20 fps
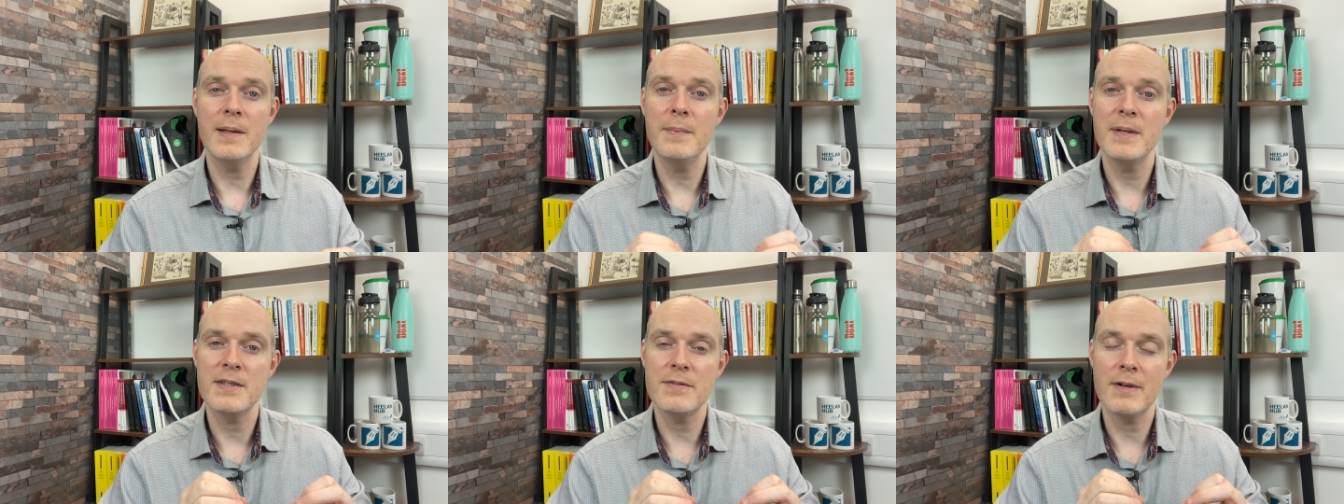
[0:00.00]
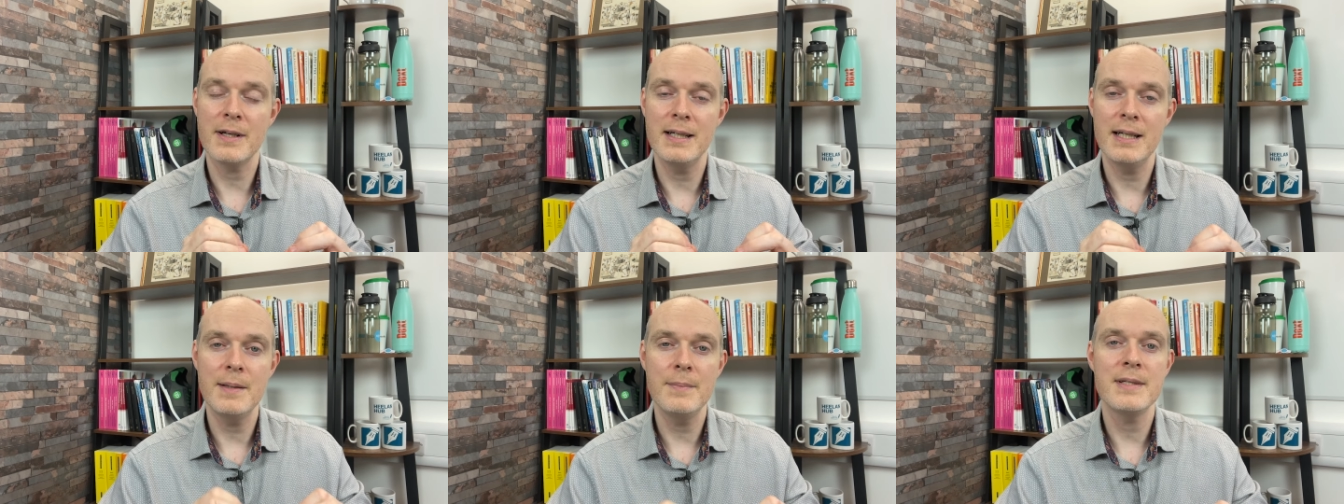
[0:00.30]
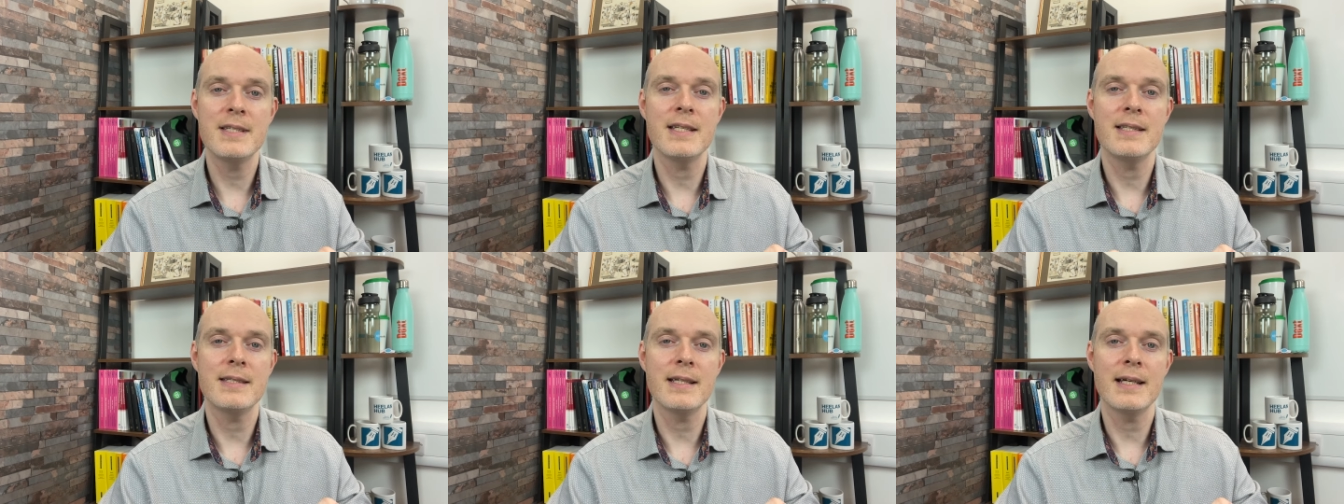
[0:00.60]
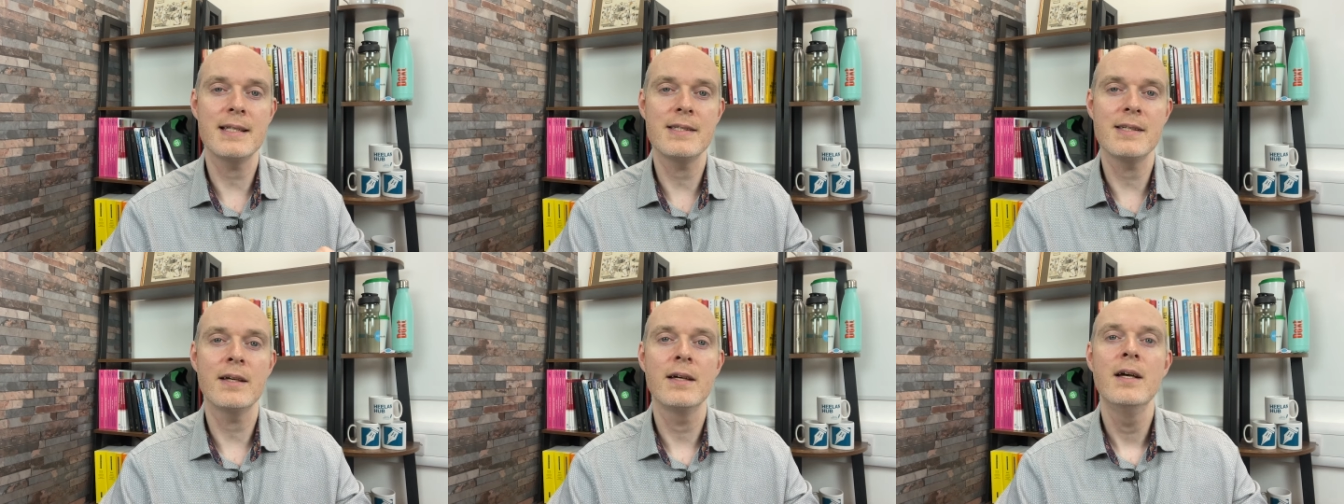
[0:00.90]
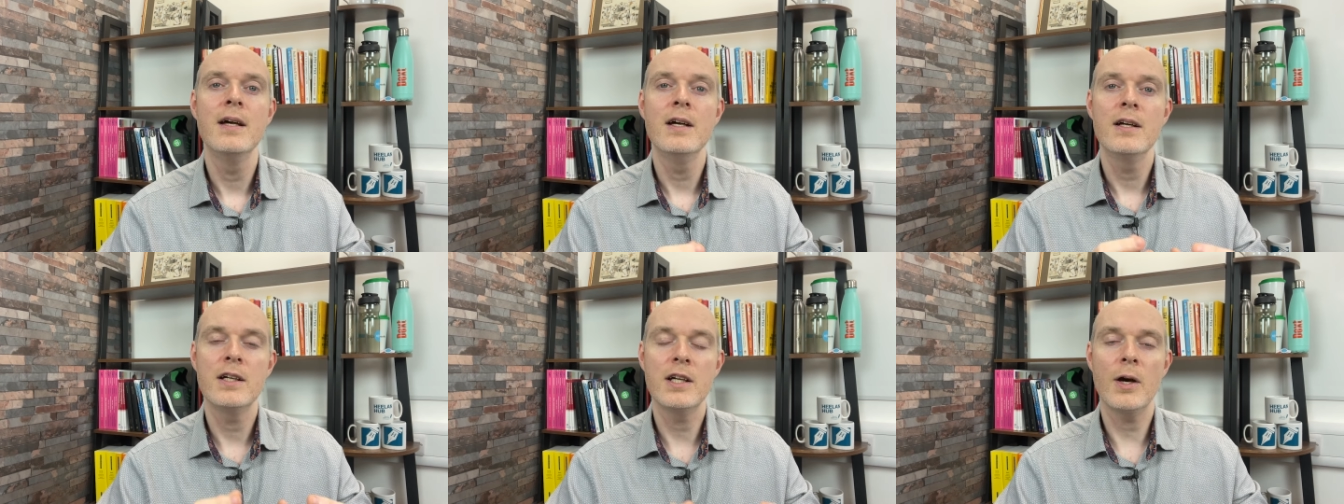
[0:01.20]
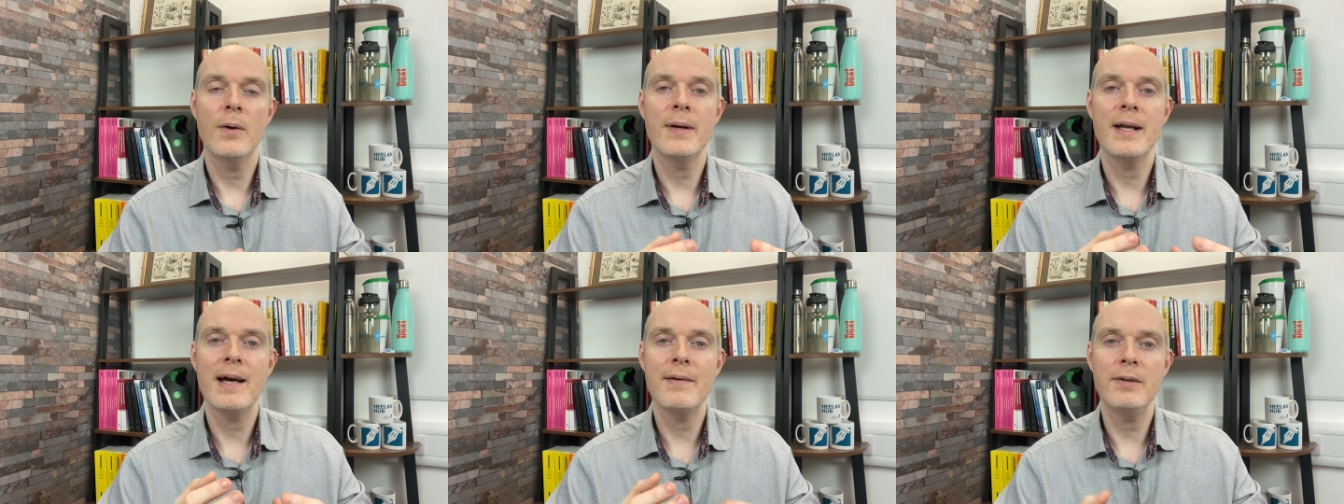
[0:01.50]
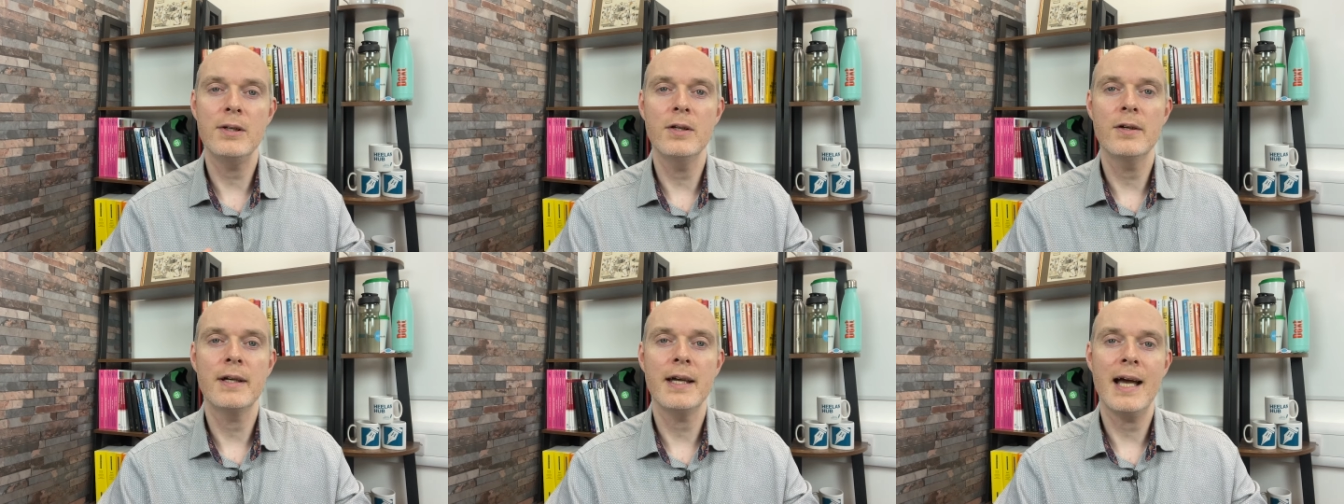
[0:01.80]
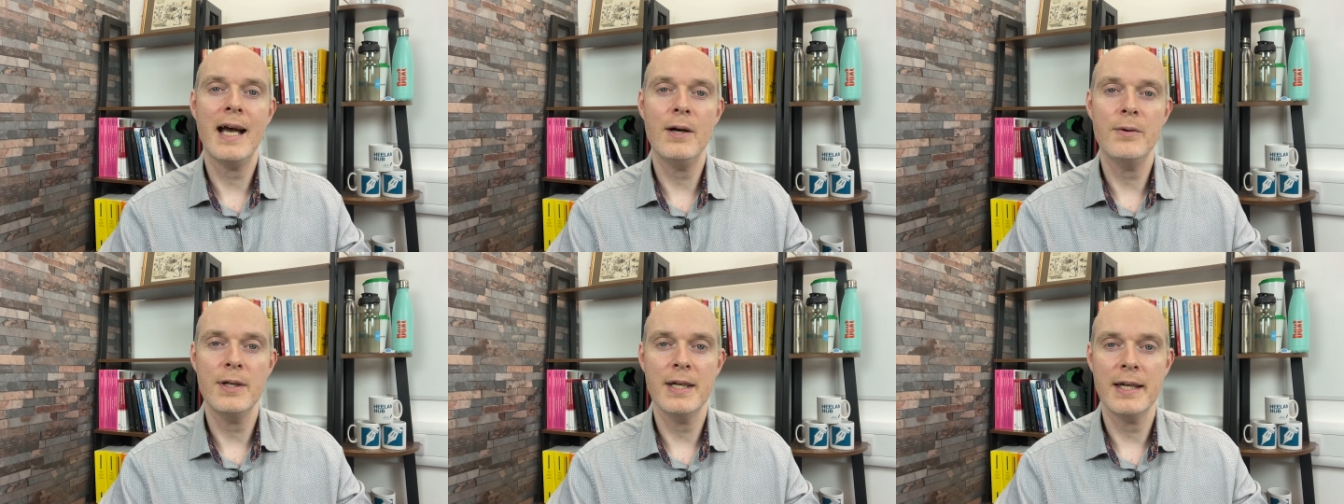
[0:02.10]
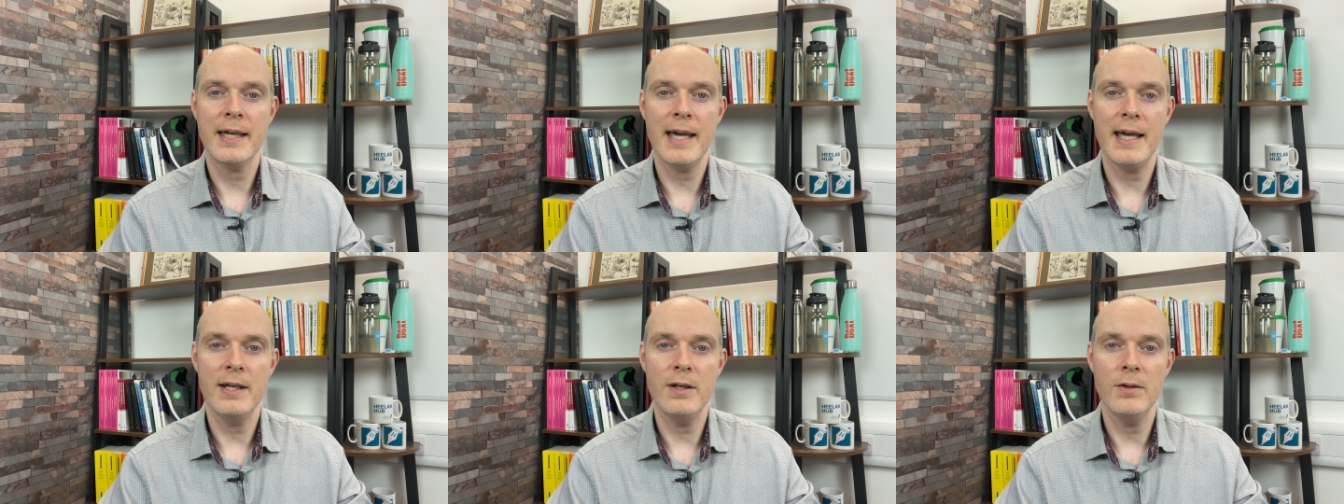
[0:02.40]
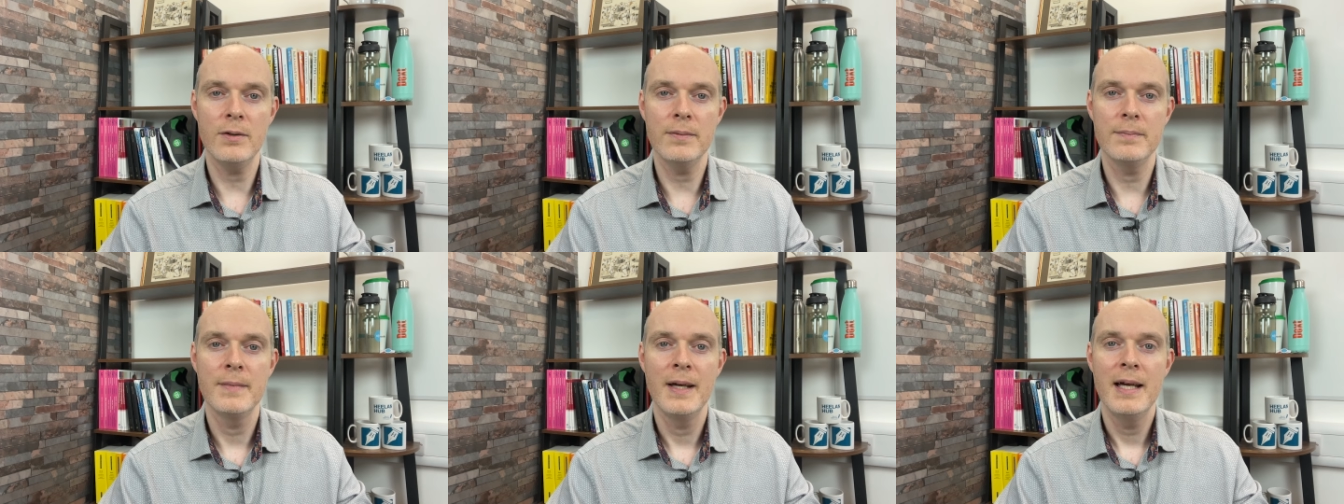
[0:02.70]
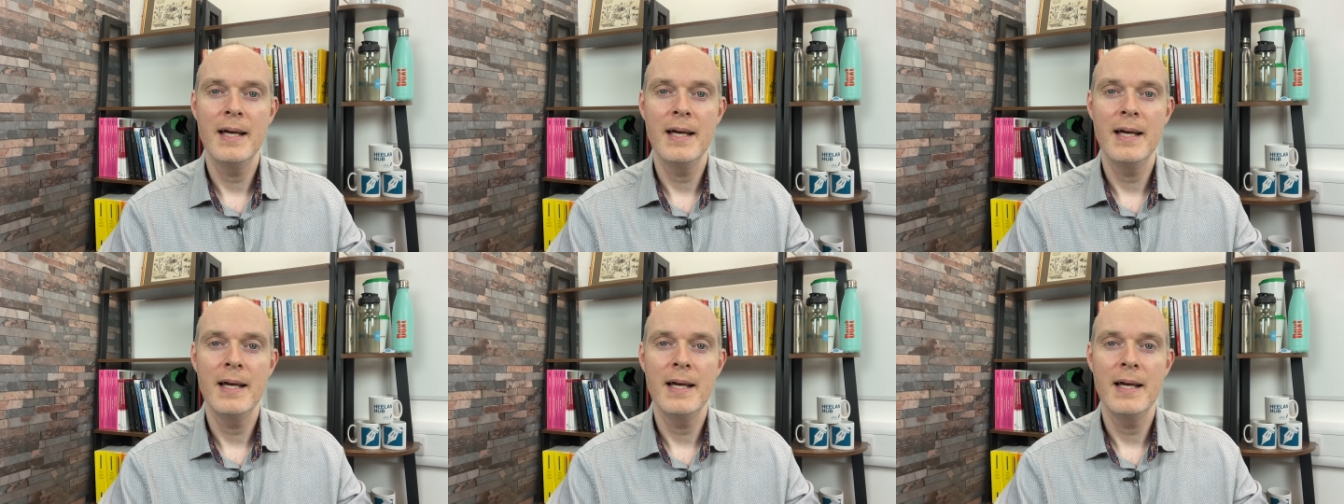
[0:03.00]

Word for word: but it's very limited data, go and have a look at how you're getting on.